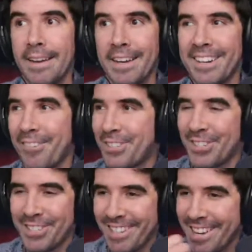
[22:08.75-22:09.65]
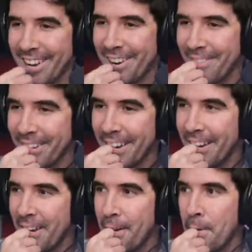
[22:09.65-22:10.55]
And I was just thinking of,
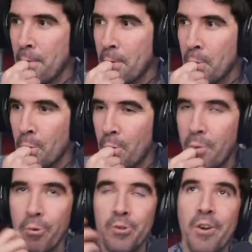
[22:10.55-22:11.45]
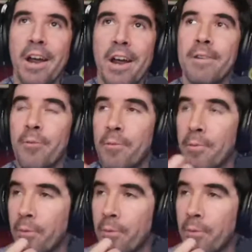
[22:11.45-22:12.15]
we were driving